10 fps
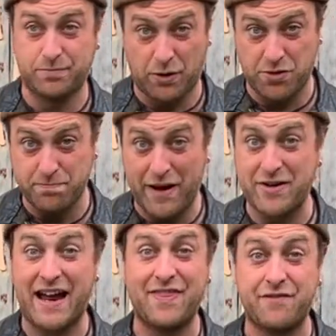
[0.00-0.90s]
Both the
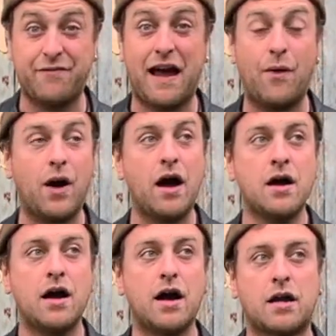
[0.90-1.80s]
berry and the flower
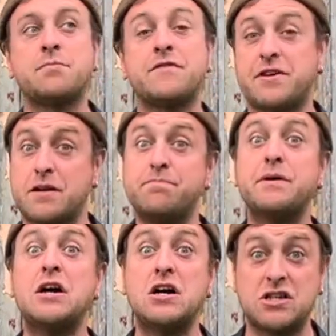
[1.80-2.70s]
can be a very good
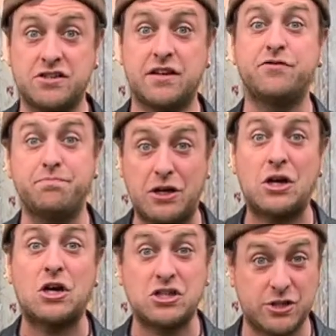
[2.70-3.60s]
purgative,
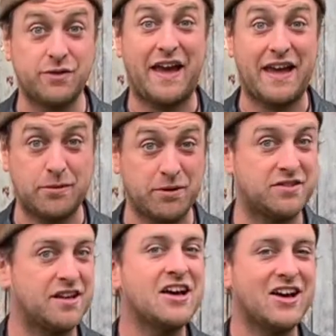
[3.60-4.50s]
purge you of ailments.